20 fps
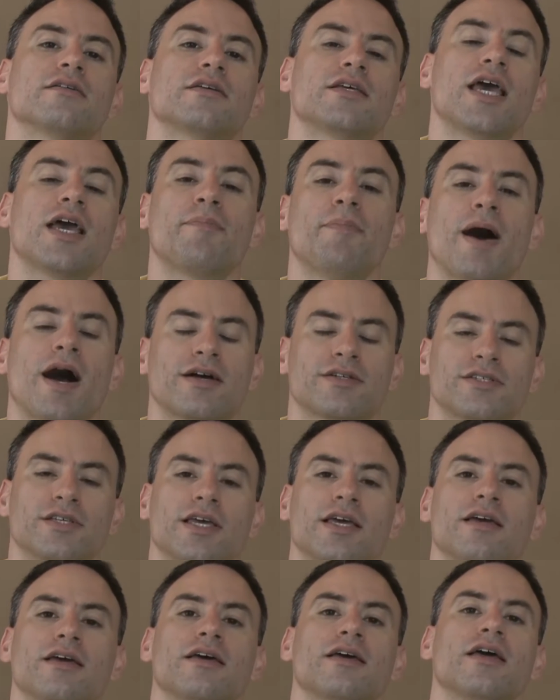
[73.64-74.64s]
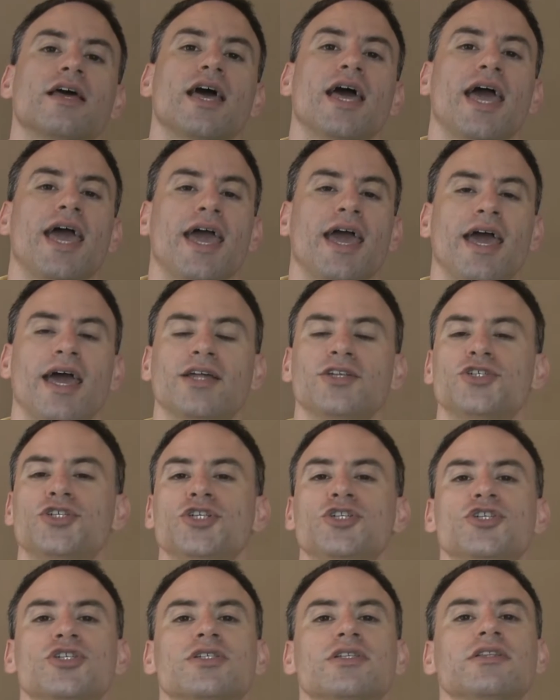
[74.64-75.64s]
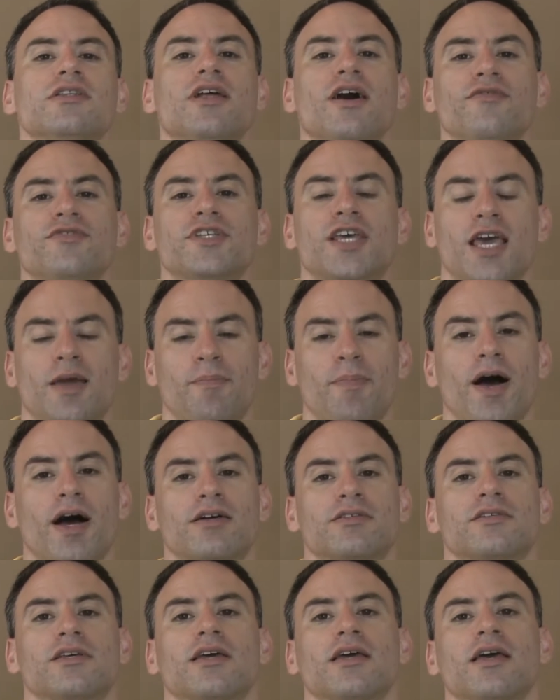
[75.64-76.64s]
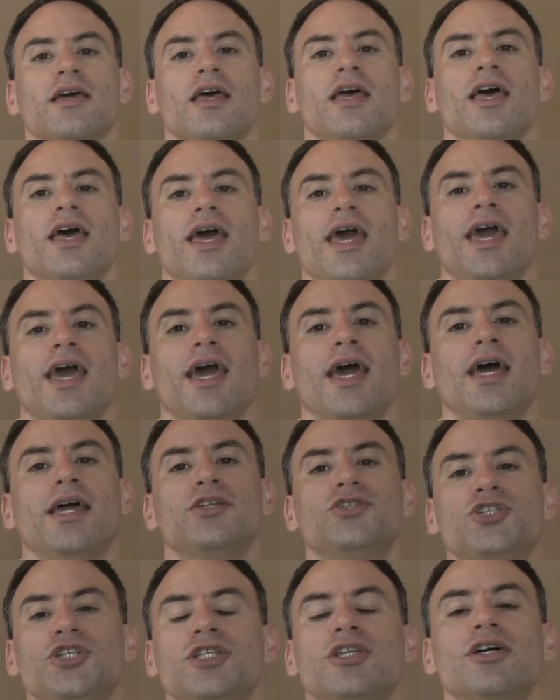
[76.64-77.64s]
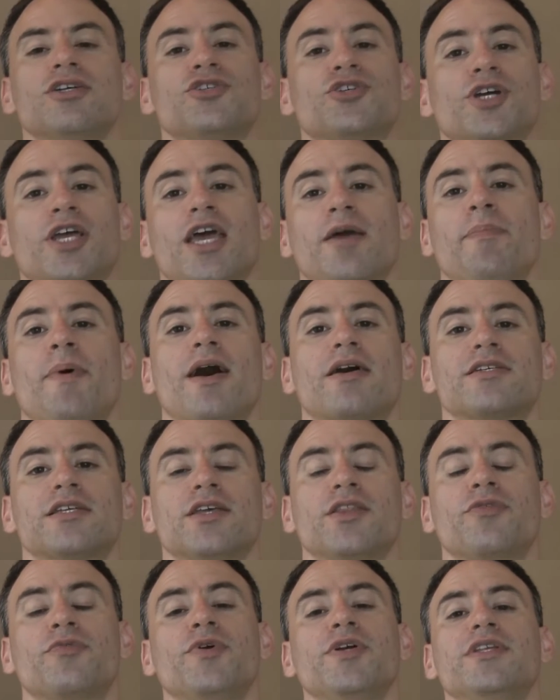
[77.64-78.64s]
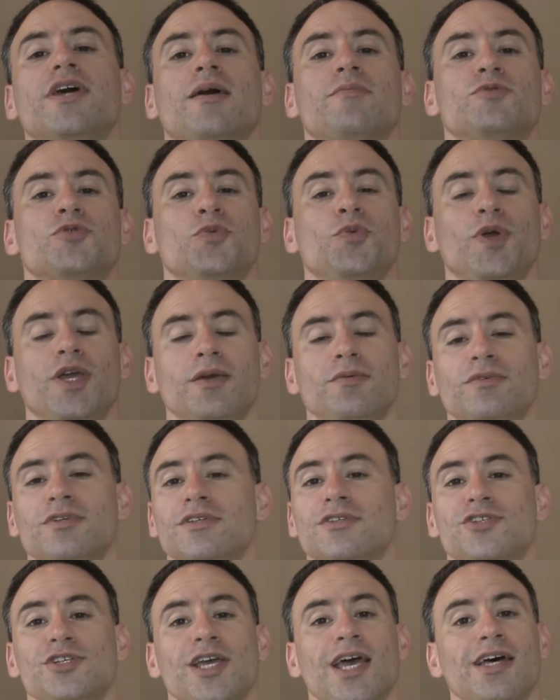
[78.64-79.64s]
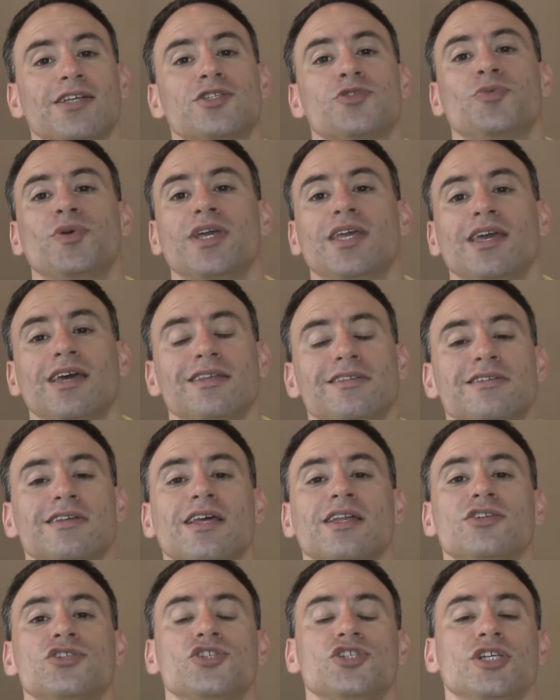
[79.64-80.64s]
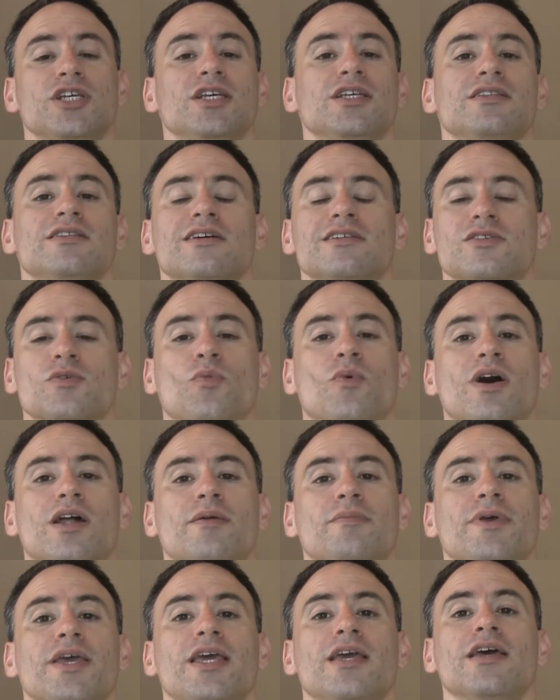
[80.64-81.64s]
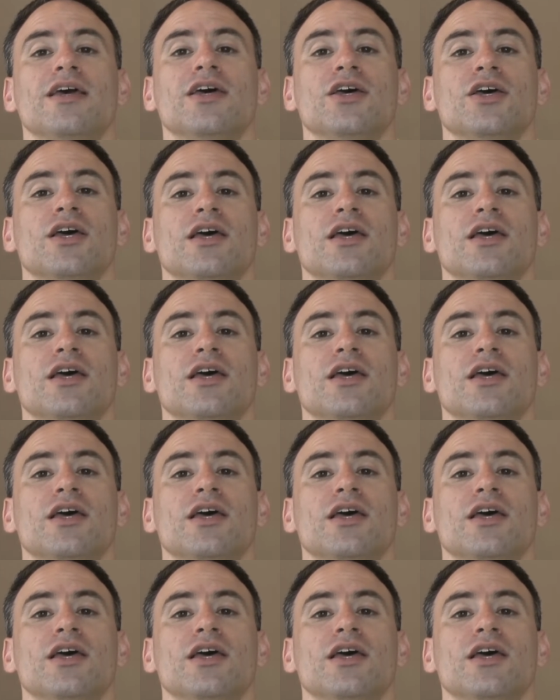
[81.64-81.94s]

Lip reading: kickboxing, and she just loves kickboxing. And she does her kickboxing 3 times a week because she has 3 kids and she doesn't want to be